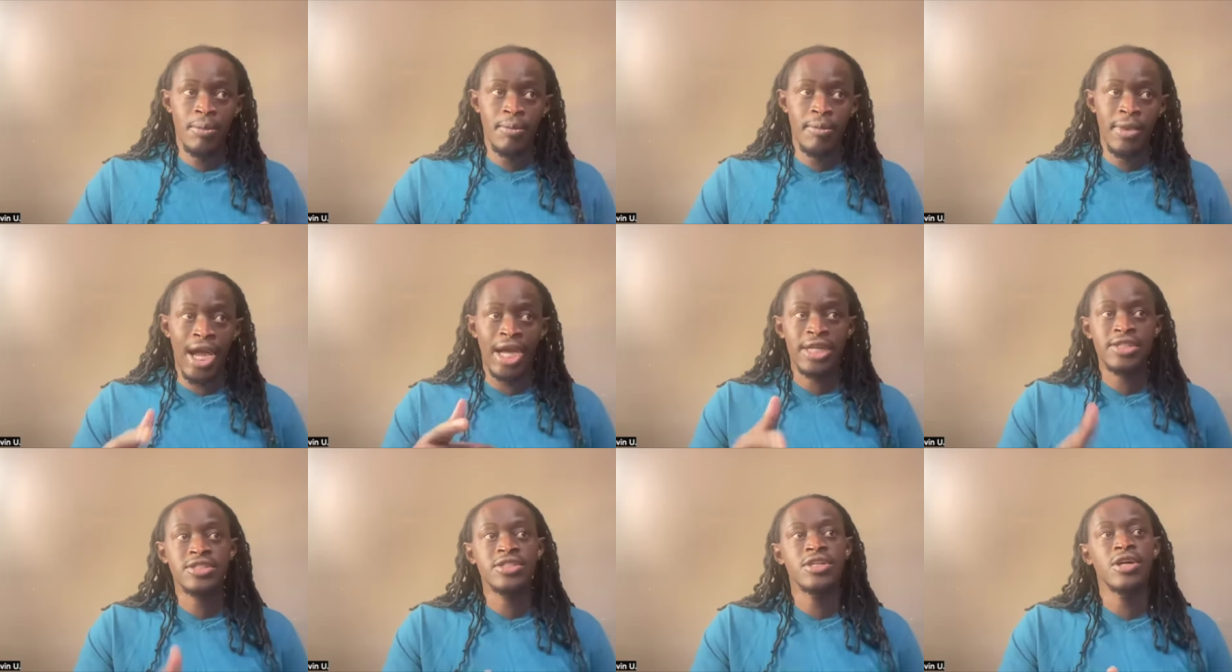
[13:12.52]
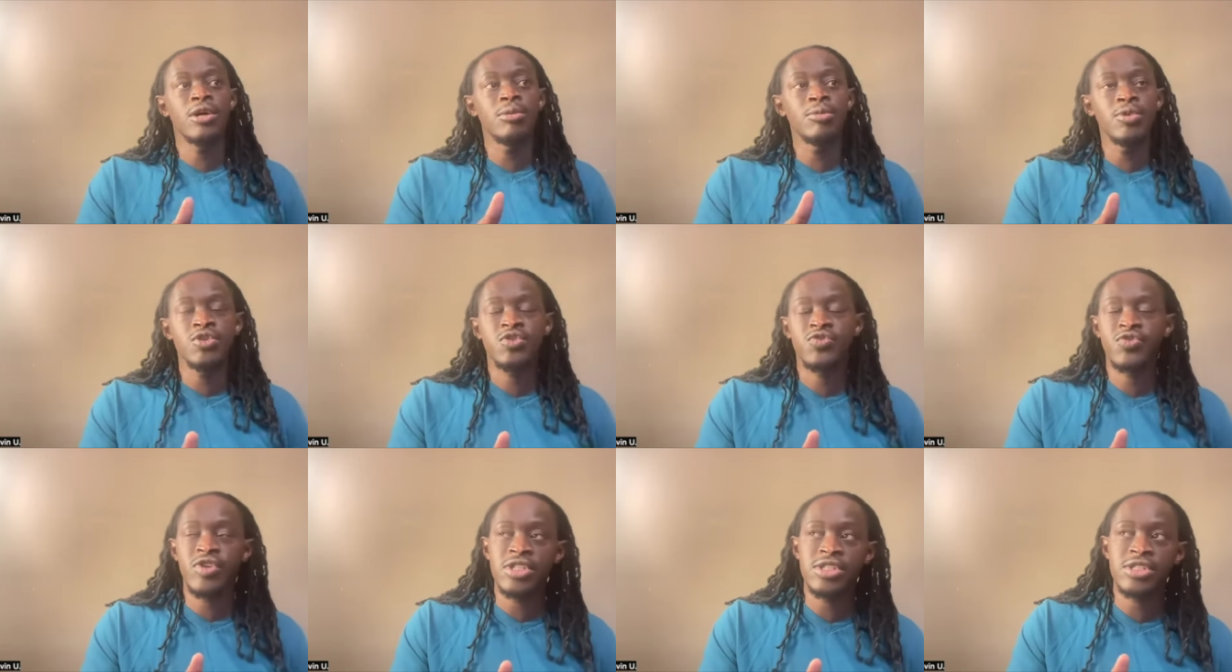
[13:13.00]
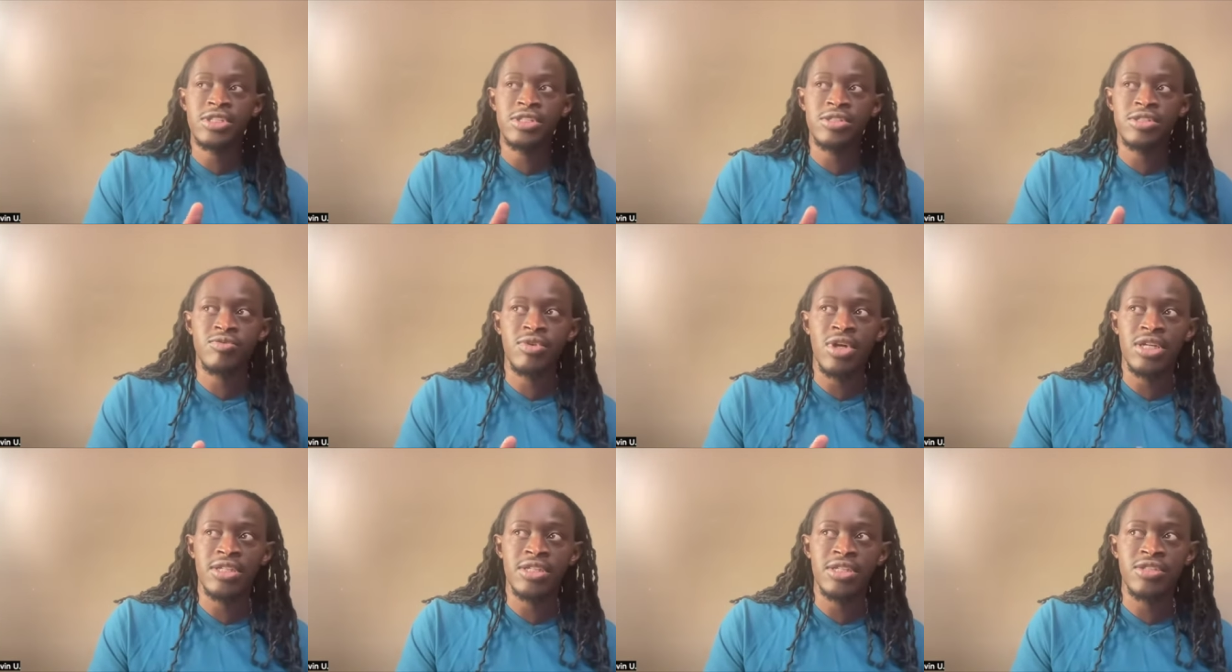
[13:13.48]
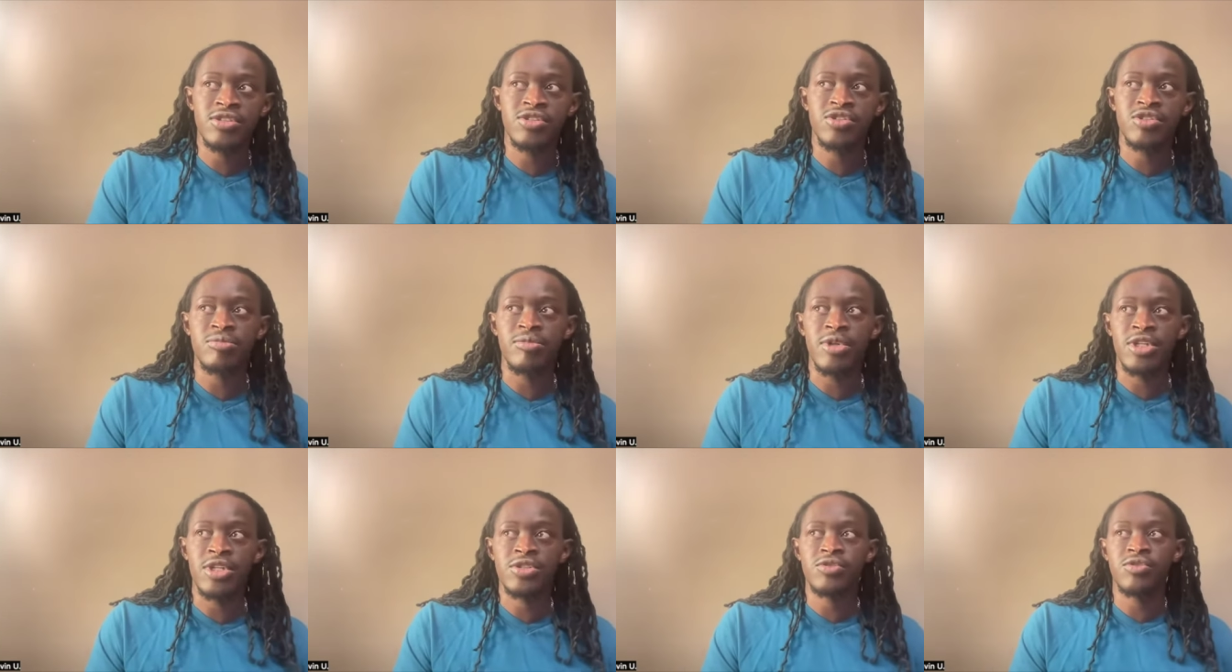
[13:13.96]
actually, I almost faced this when I did shoot
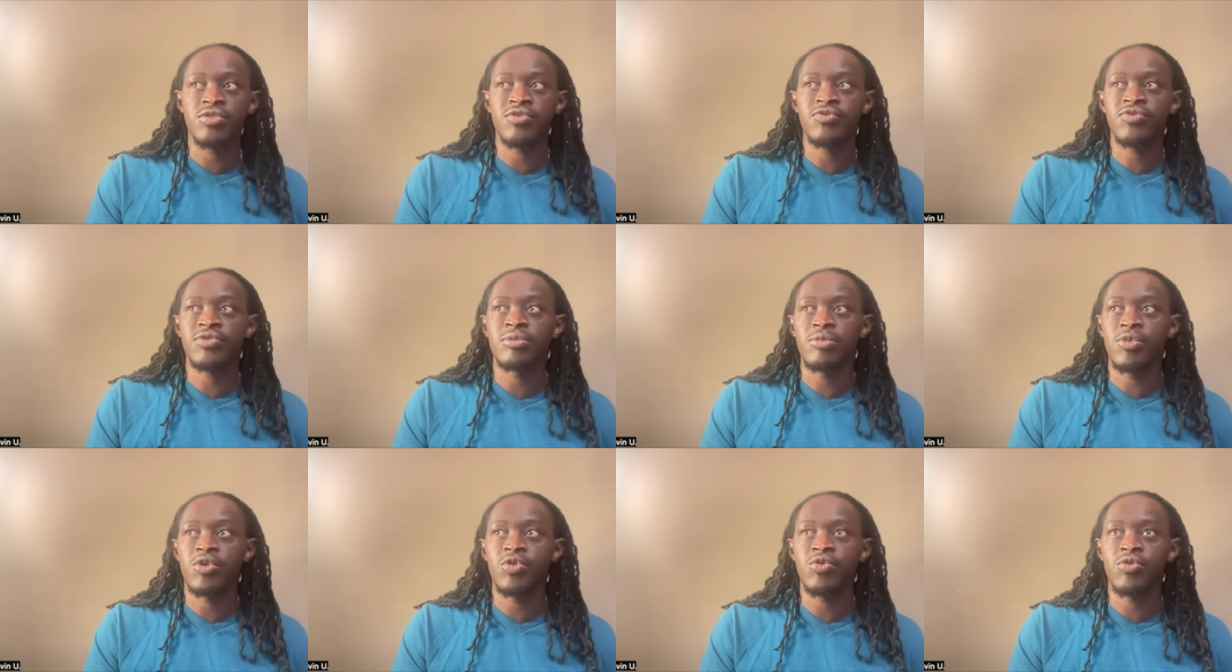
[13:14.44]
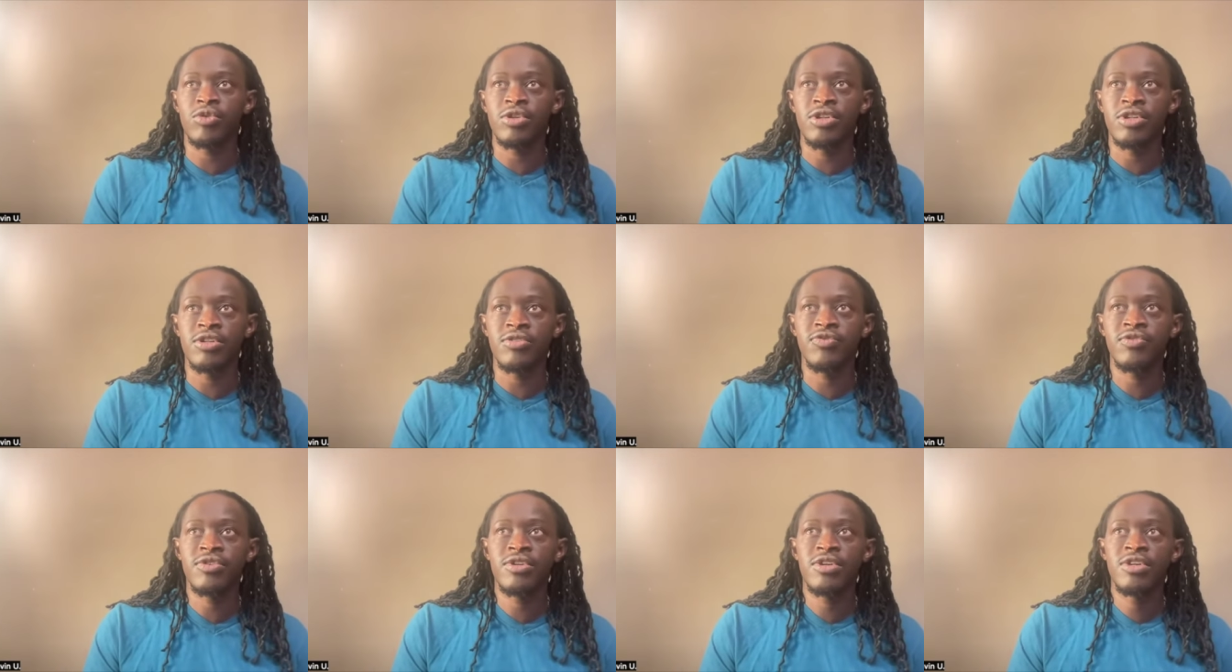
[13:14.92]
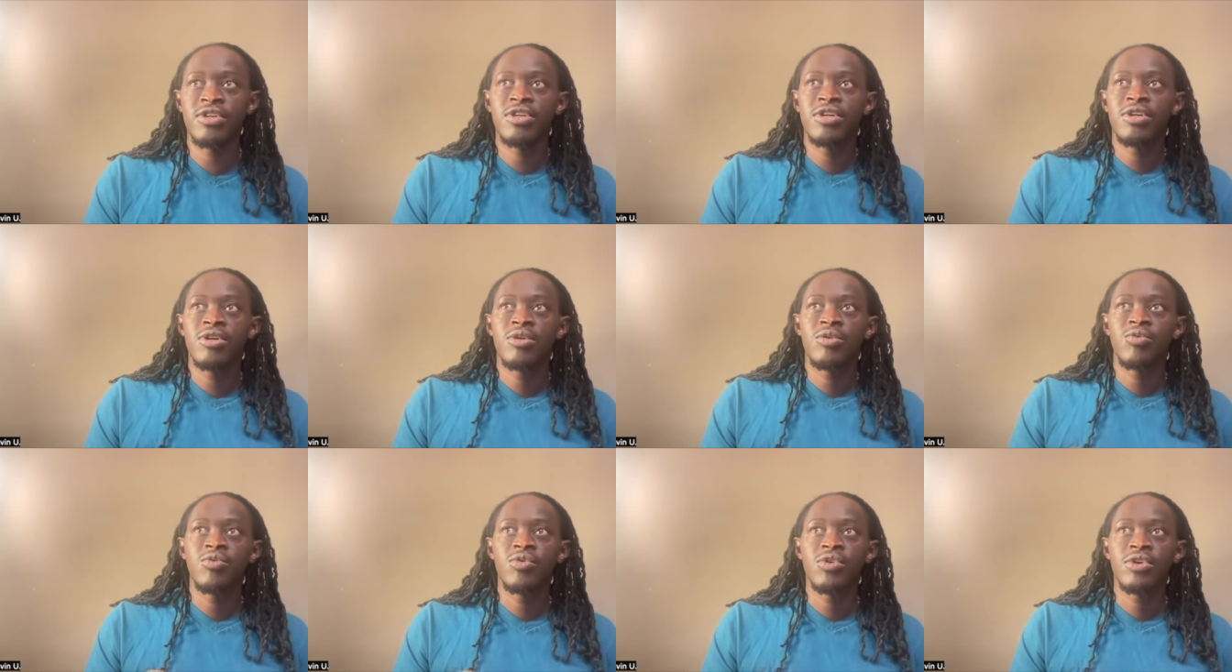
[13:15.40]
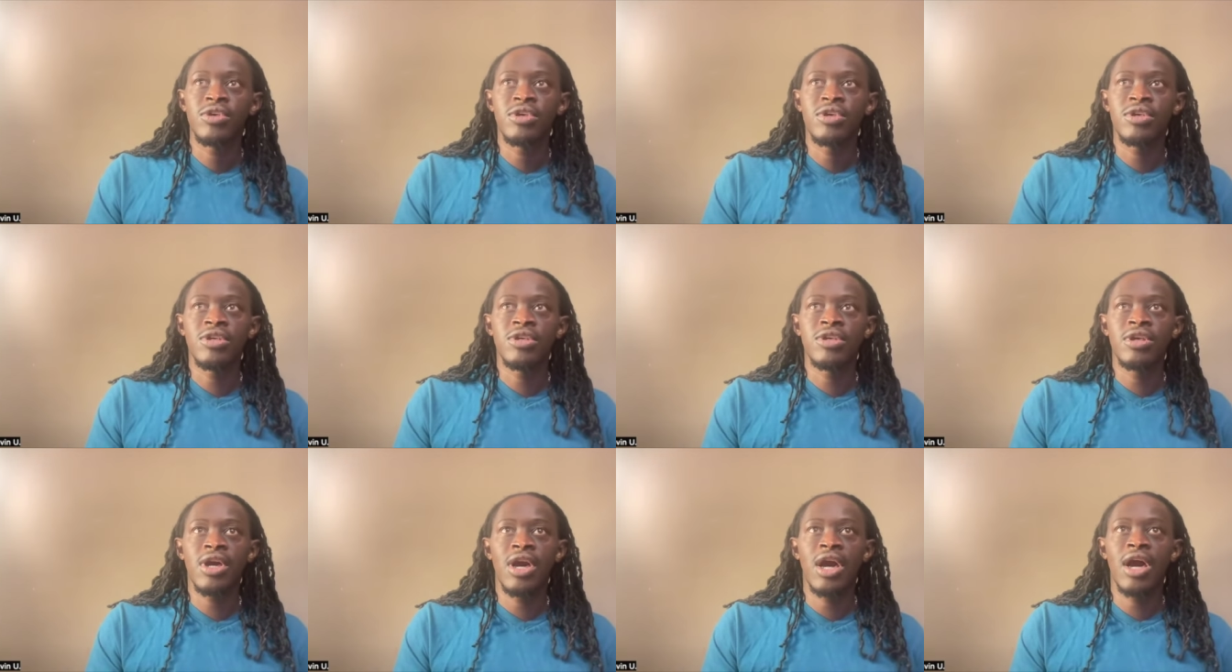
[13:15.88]
my short film Grief.
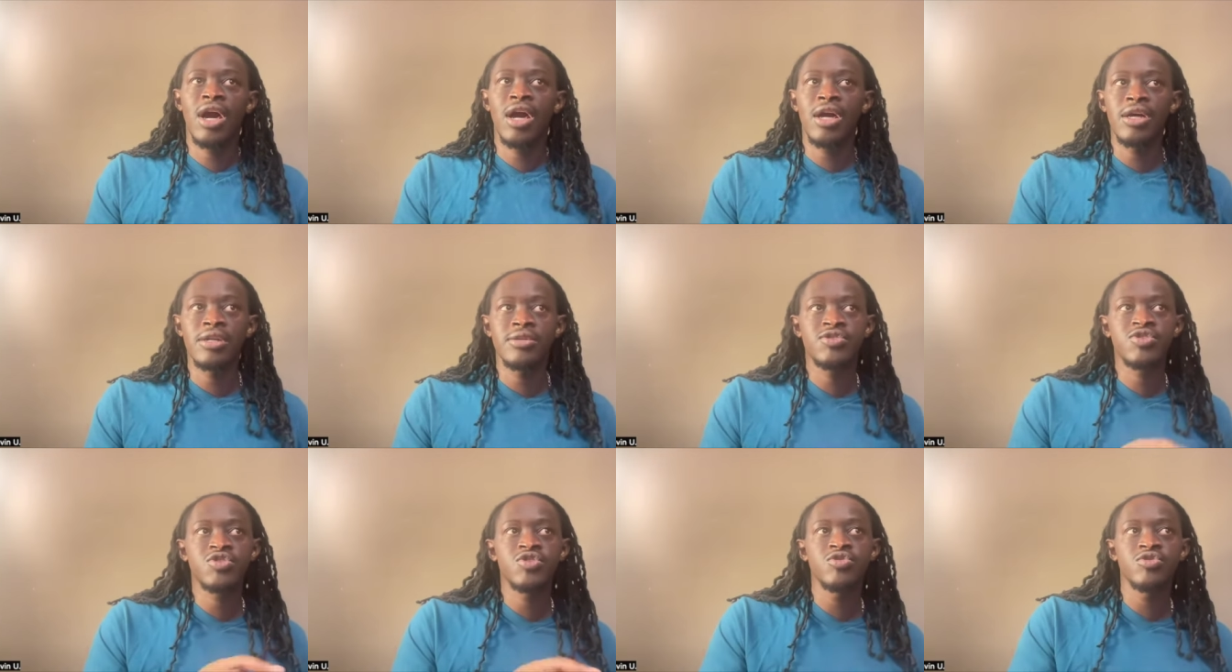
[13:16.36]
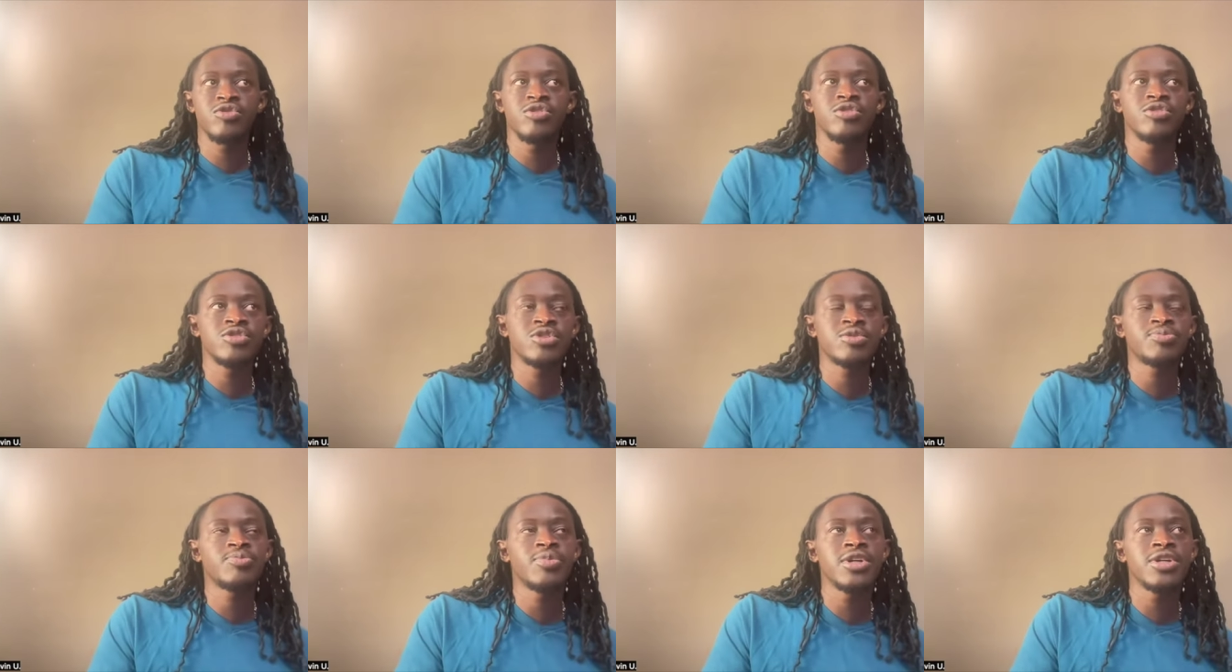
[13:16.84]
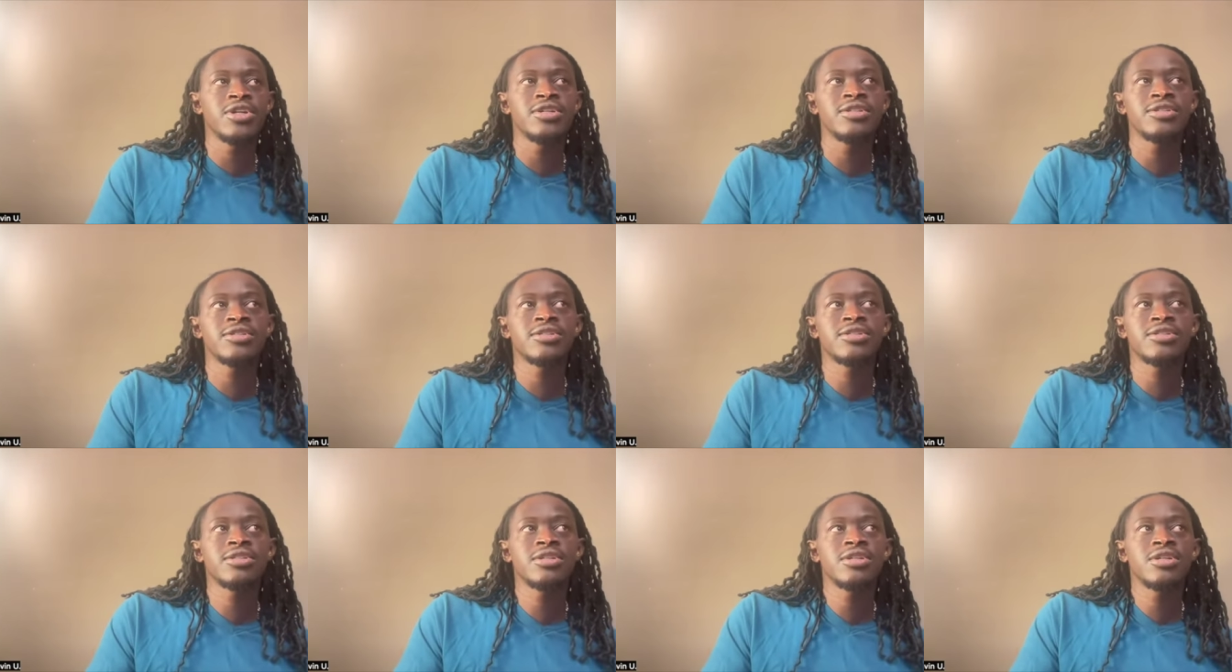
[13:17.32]
We had studio space